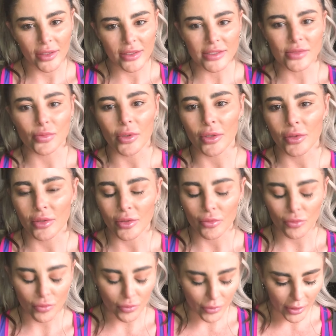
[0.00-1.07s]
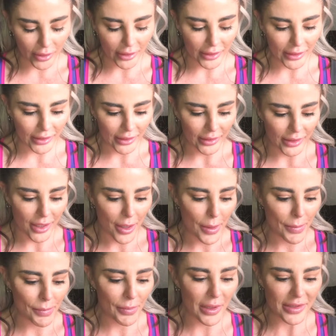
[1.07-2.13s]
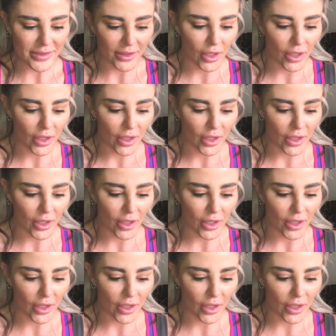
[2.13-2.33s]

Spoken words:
This one really means